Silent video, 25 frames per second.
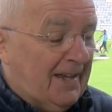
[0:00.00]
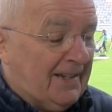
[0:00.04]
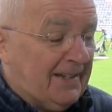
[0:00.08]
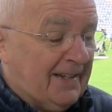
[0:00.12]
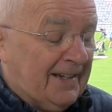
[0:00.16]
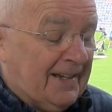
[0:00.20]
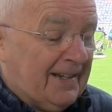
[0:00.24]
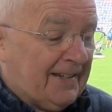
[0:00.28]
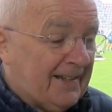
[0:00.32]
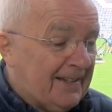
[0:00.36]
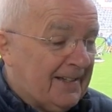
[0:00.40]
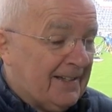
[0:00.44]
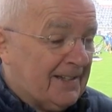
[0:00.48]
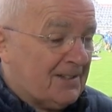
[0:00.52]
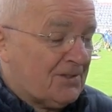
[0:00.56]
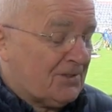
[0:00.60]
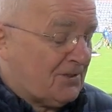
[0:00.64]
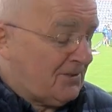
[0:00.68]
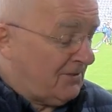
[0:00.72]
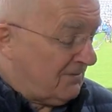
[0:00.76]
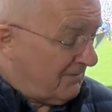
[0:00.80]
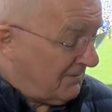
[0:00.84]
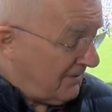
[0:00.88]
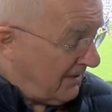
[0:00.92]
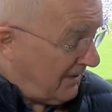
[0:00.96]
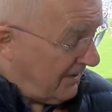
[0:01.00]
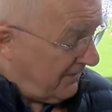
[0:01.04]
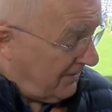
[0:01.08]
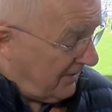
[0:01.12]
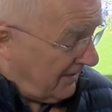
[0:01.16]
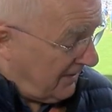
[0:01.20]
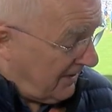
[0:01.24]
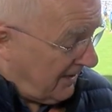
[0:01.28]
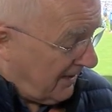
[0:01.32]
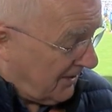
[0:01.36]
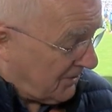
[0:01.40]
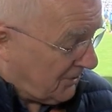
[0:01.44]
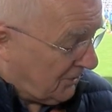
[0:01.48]
You get it, its
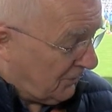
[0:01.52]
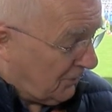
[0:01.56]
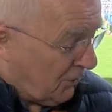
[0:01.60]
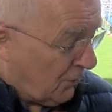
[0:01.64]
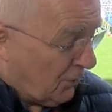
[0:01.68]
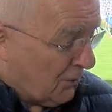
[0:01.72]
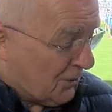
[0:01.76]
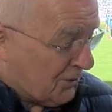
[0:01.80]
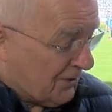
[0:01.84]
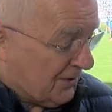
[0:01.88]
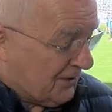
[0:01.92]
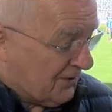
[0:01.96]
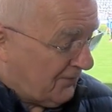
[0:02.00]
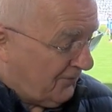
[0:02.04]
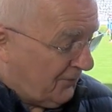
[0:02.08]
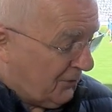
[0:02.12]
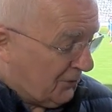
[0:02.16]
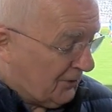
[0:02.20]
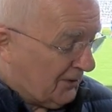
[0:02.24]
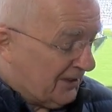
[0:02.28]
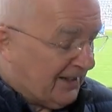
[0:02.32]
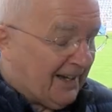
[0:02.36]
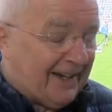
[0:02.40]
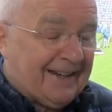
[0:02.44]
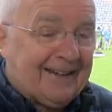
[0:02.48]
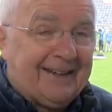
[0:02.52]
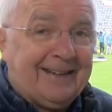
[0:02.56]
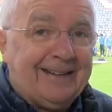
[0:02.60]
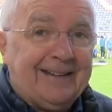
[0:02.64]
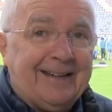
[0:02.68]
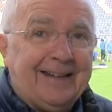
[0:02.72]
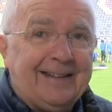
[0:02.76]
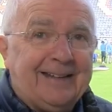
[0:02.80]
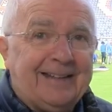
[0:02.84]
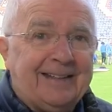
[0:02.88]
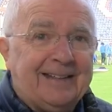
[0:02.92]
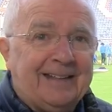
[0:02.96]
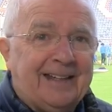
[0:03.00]
actual cost is
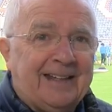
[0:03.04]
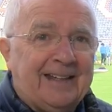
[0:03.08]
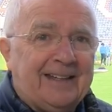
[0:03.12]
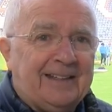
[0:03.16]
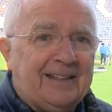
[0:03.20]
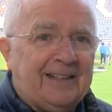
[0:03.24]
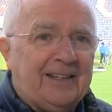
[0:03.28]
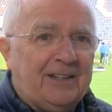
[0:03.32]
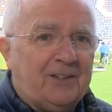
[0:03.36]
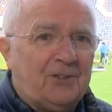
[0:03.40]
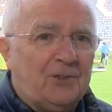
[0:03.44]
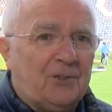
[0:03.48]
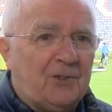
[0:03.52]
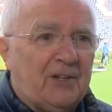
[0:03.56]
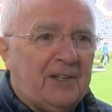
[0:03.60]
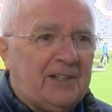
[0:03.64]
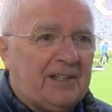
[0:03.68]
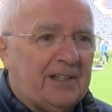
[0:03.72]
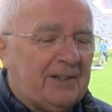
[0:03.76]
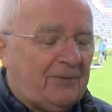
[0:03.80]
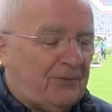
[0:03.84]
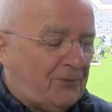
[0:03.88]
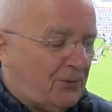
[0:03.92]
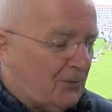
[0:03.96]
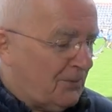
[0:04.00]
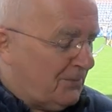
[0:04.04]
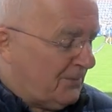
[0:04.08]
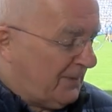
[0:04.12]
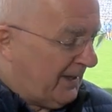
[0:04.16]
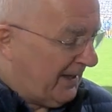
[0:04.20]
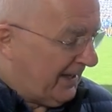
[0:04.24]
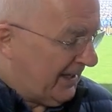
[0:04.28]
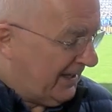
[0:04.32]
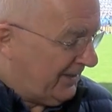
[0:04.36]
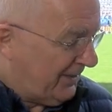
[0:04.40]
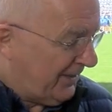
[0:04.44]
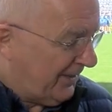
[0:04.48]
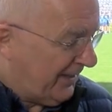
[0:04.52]
£49.99. You'll get it from
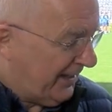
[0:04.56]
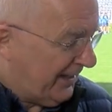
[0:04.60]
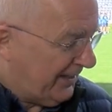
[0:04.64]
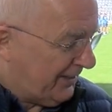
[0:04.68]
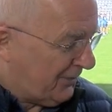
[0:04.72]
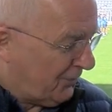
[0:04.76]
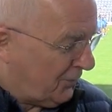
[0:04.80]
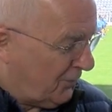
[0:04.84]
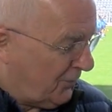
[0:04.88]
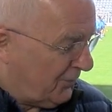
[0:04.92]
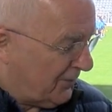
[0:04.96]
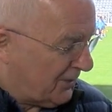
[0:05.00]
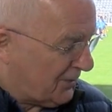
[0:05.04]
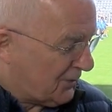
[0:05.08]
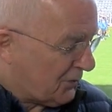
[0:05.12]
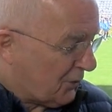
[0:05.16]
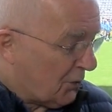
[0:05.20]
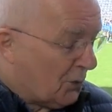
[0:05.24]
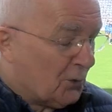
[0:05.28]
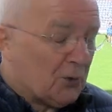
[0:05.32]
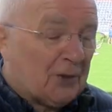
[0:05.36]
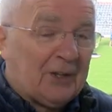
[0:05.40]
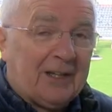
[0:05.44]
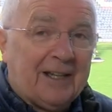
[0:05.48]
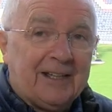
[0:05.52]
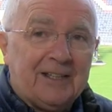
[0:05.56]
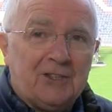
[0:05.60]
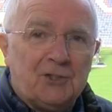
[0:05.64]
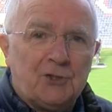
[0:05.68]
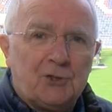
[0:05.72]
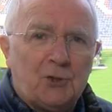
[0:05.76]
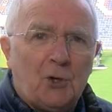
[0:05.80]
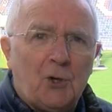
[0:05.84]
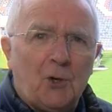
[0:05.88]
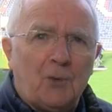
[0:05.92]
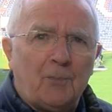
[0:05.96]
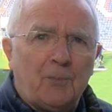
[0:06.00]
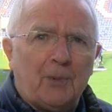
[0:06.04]
the Raith Rovers online
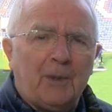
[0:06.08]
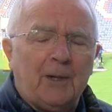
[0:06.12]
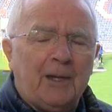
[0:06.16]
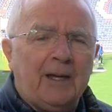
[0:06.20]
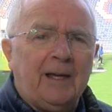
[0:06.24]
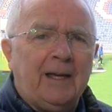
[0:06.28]
shop.